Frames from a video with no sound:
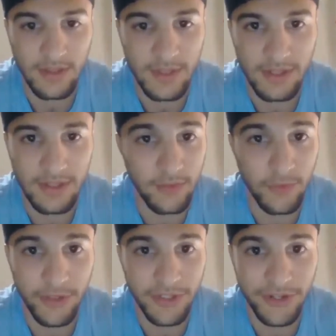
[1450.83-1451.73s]
I mean, either
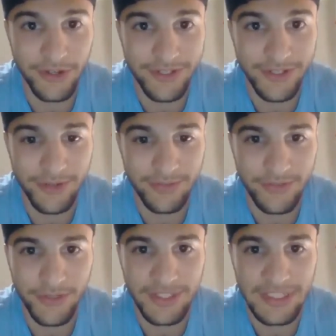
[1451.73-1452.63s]
really early or
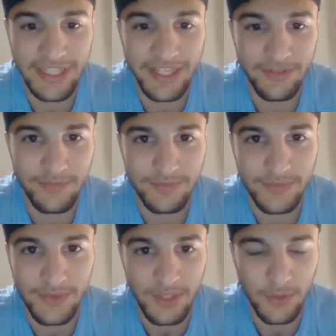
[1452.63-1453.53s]
really late,
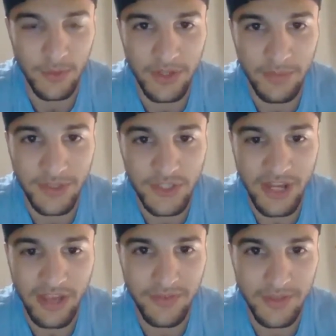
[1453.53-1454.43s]
you won't hit much
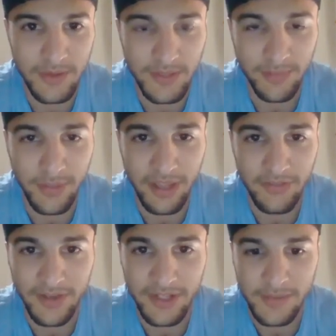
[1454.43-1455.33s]
traffic. Could probably
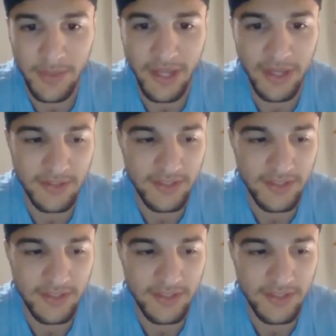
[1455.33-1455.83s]
find a spot.